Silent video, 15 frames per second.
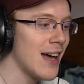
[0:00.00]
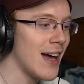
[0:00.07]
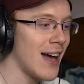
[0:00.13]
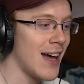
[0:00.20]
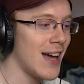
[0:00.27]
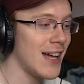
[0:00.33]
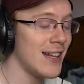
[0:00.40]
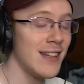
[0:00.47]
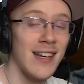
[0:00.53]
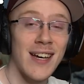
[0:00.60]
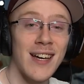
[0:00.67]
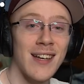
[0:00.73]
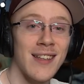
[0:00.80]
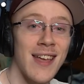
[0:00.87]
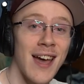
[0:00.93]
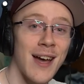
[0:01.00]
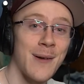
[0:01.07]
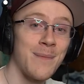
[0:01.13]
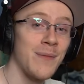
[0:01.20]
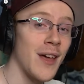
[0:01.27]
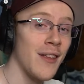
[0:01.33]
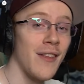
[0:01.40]
And yeah,
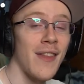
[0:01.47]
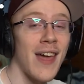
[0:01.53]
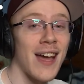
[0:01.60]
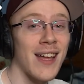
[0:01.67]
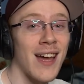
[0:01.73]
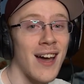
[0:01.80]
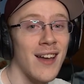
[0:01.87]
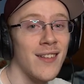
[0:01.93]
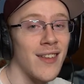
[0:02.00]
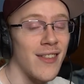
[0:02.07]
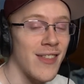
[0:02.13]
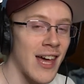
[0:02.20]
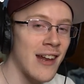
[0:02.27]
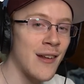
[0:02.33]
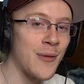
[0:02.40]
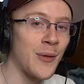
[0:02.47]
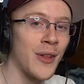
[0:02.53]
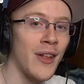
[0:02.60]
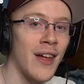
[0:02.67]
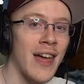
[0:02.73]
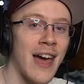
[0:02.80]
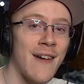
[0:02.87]
other than that, guys, that is really
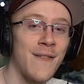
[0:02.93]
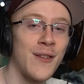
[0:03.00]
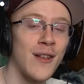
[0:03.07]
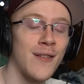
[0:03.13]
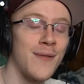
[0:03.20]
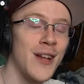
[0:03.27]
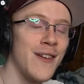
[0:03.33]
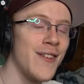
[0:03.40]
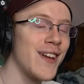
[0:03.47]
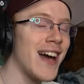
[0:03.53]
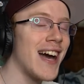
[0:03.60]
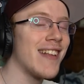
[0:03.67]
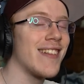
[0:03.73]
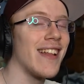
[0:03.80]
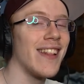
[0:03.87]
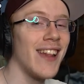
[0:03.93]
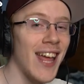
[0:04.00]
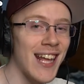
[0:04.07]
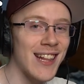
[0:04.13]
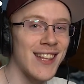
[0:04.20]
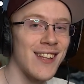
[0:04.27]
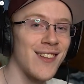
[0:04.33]
all I have for this video. If you guys
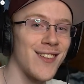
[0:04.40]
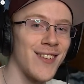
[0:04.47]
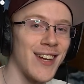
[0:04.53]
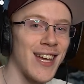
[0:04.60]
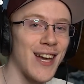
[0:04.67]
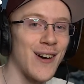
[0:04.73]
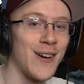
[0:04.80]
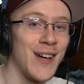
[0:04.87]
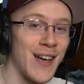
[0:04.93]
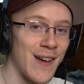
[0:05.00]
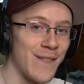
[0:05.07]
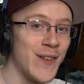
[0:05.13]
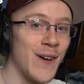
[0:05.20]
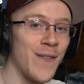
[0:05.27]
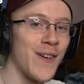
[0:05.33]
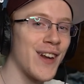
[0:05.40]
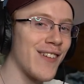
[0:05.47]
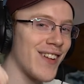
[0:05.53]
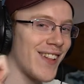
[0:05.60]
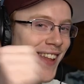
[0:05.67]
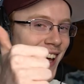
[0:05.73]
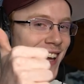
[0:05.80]
like this video, feel free to
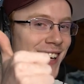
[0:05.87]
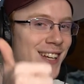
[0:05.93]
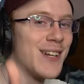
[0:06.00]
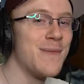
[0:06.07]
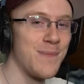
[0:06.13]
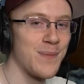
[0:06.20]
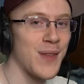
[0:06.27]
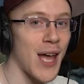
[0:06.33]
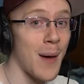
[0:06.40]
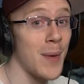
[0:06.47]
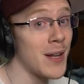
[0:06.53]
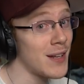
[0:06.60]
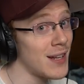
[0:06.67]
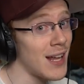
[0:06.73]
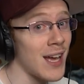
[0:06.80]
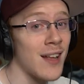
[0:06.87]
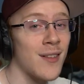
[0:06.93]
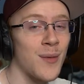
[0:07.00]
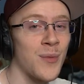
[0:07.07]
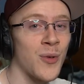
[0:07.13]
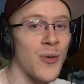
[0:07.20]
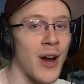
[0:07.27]
give it a like, comment, and
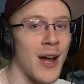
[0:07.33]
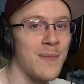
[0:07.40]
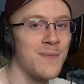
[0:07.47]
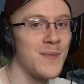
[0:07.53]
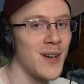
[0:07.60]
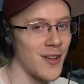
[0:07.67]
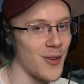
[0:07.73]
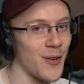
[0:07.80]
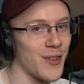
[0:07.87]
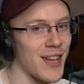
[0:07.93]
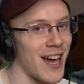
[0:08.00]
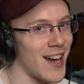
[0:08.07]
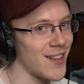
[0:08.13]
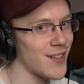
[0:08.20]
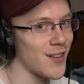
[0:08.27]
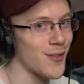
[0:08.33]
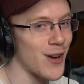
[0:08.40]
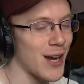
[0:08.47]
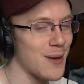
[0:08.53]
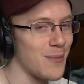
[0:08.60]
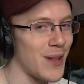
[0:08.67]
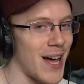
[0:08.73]
subscribe. And as always, guys, it's
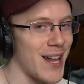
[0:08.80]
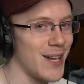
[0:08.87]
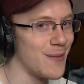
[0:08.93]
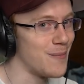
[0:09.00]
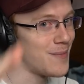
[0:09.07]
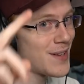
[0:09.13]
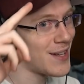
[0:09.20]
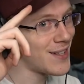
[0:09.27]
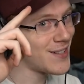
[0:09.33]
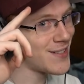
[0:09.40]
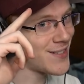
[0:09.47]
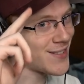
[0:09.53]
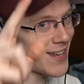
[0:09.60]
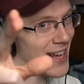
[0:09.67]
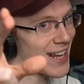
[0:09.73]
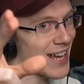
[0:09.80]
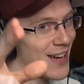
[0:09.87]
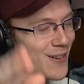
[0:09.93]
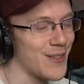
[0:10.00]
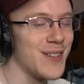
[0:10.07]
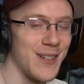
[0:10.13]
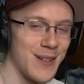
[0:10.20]
DragonPlatinum signing
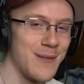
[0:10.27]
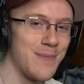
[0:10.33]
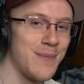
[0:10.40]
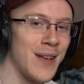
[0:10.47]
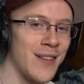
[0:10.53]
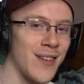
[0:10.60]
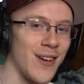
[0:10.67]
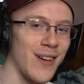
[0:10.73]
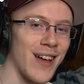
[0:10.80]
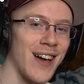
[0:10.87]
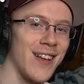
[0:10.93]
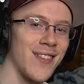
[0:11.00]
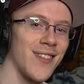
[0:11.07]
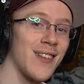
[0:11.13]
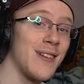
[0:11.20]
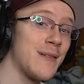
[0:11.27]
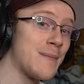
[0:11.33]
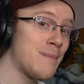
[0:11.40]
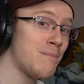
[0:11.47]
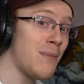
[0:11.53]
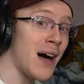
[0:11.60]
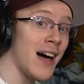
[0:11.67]
out. Peace out, guys.
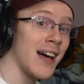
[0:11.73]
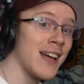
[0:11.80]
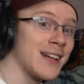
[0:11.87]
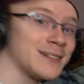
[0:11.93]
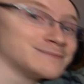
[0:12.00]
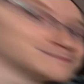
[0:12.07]
Bye.